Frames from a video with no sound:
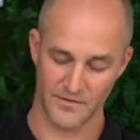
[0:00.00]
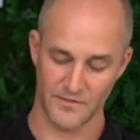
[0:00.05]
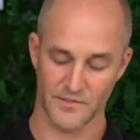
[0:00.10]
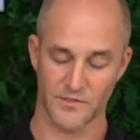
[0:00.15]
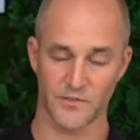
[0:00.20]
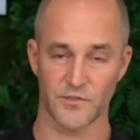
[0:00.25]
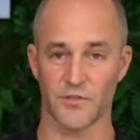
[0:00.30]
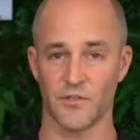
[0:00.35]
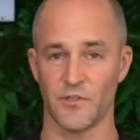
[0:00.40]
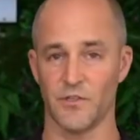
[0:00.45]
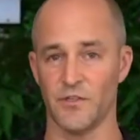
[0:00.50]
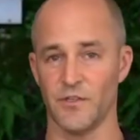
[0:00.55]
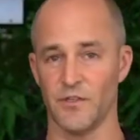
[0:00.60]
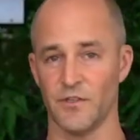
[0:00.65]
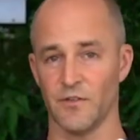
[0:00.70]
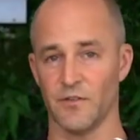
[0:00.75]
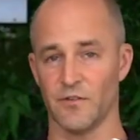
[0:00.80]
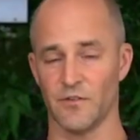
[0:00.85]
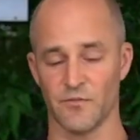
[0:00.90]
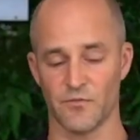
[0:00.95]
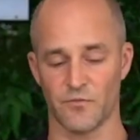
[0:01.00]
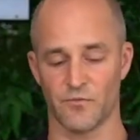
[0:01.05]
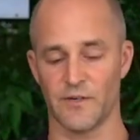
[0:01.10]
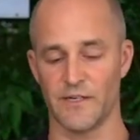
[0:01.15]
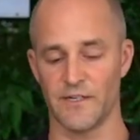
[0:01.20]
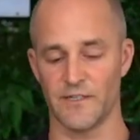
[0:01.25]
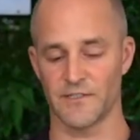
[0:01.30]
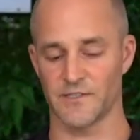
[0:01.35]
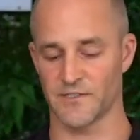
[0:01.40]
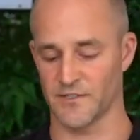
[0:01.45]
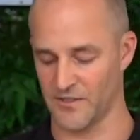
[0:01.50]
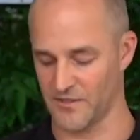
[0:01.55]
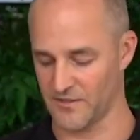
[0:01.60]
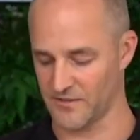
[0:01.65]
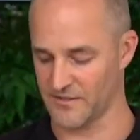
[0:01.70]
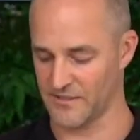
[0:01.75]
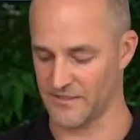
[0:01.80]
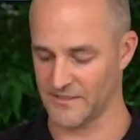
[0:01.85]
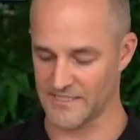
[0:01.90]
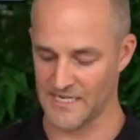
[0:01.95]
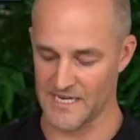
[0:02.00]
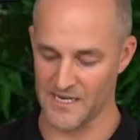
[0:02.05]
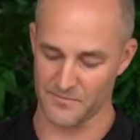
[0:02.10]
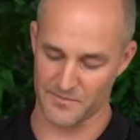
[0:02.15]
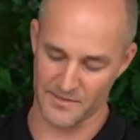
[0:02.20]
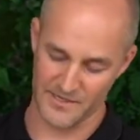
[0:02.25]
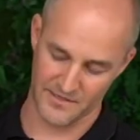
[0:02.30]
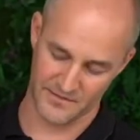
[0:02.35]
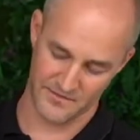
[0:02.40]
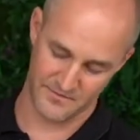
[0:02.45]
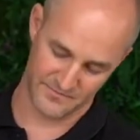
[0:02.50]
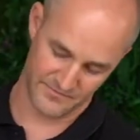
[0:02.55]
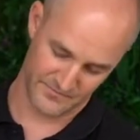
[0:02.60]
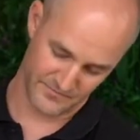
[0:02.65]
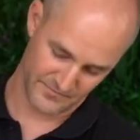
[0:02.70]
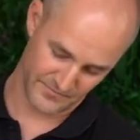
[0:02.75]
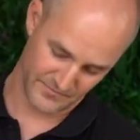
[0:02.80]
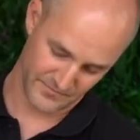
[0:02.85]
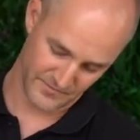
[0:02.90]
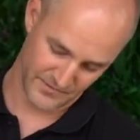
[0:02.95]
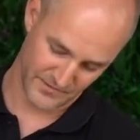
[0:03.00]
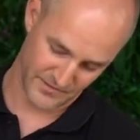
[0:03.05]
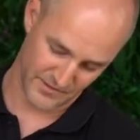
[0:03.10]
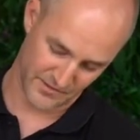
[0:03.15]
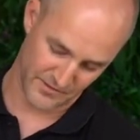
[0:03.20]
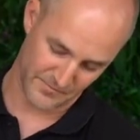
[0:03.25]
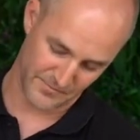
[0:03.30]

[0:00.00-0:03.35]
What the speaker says: To reinsert the tamp head, go